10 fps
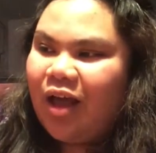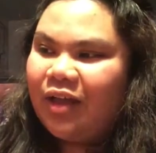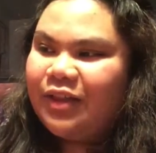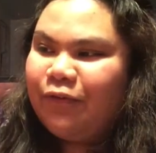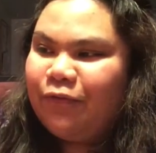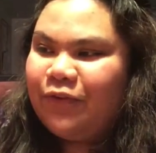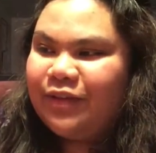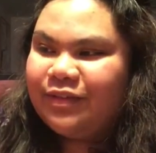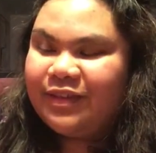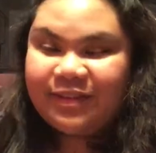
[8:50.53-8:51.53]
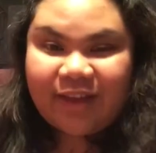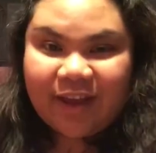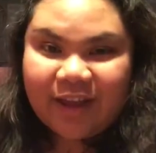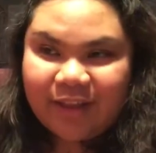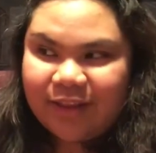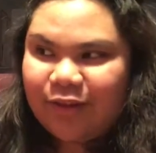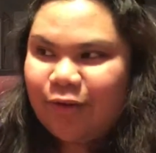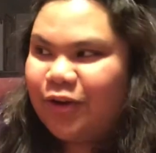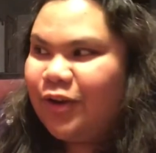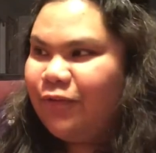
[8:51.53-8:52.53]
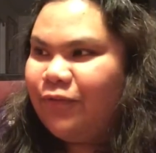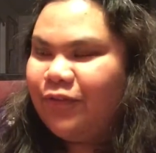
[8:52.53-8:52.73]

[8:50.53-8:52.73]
a different design, or they're